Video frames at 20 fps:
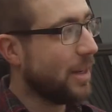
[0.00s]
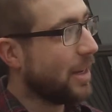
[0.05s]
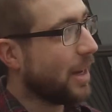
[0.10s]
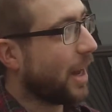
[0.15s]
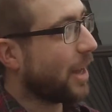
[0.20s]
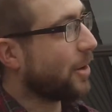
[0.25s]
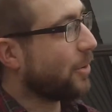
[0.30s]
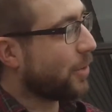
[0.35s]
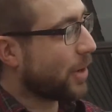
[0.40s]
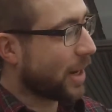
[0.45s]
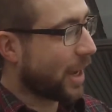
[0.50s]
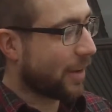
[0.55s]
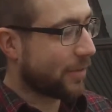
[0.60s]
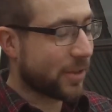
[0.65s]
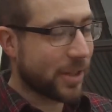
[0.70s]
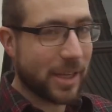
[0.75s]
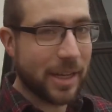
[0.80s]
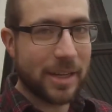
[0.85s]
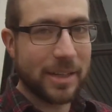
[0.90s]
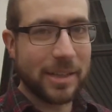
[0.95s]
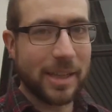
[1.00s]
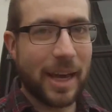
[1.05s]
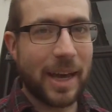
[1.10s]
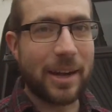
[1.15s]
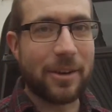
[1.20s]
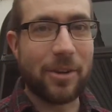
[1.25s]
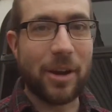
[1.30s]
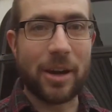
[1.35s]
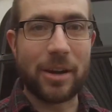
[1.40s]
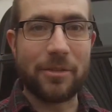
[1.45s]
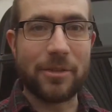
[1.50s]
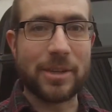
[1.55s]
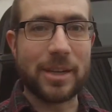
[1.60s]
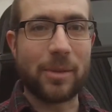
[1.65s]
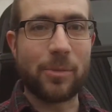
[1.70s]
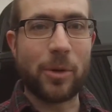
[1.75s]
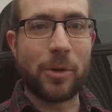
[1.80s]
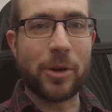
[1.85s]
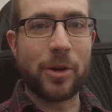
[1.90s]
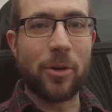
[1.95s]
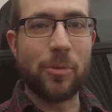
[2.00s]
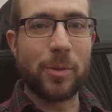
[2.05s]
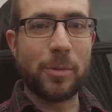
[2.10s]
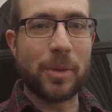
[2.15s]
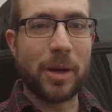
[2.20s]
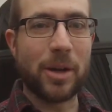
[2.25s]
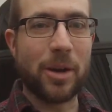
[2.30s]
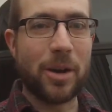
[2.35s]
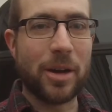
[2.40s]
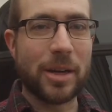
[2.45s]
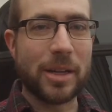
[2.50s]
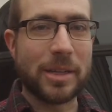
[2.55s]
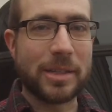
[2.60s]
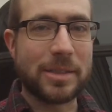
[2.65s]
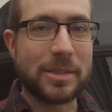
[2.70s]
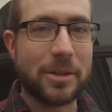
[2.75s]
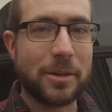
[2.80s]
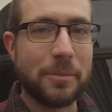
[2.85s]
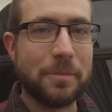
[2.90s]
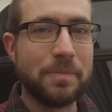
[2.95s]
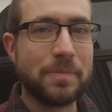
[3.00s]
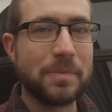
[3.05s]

I don't want to have to get a ladder out every time I want to open my awning, so